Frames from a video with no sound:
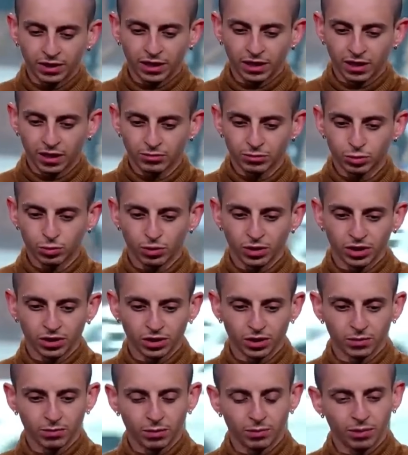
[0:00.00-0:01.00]
now,
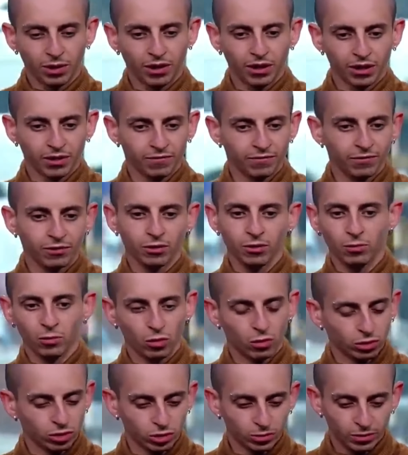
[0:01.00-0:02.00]
as an adult,
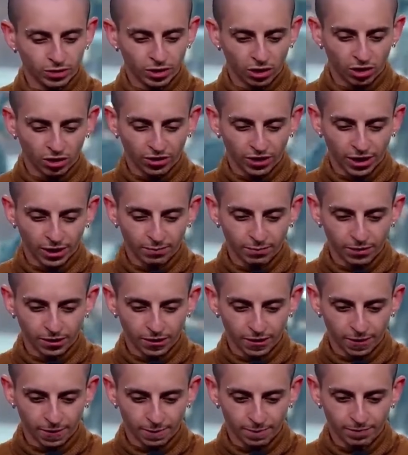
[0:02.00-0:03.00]
he's far
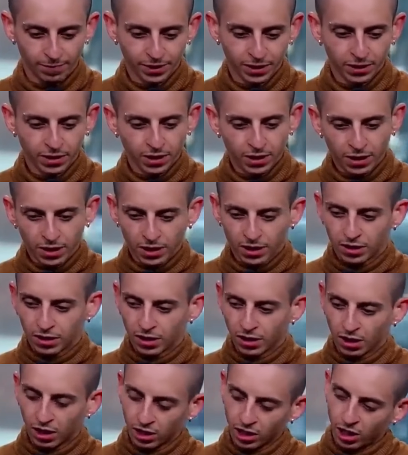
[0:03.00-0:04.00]
more than just a Disney
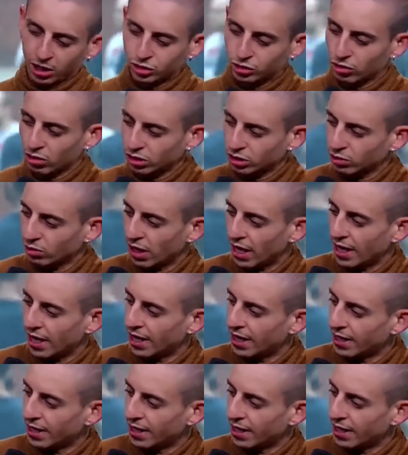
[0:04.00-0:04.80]
Channel star.